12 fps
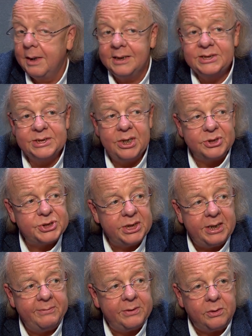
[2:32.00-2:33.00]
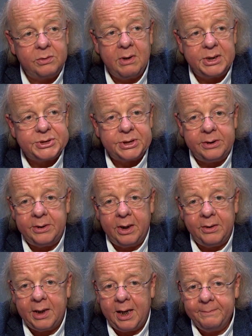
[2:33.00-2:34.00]
It's such a difficult question, you
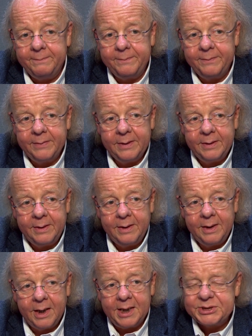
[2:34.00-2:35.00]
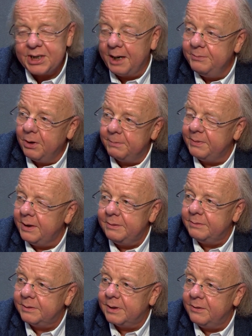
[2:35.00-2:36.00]
know that. And I'm not
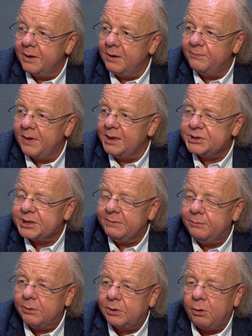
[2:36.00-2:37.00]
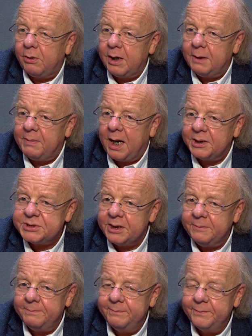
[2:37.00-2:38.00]
being evasive or coy about it.